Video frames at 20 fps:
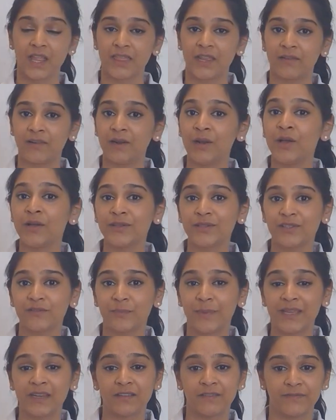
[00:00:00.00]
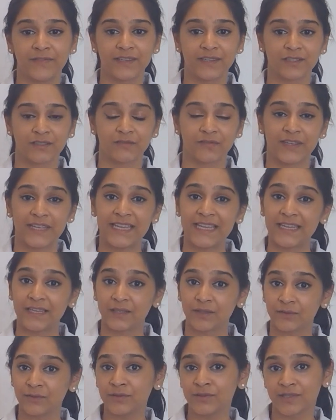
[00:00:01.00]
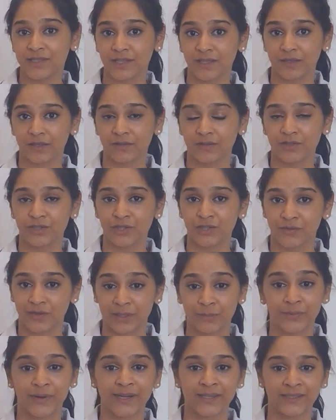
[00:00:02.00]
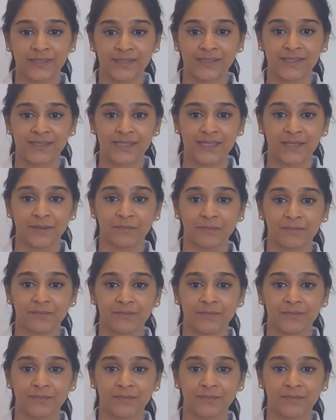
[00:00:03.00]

There are lots of benefits of heat also during pregnancy.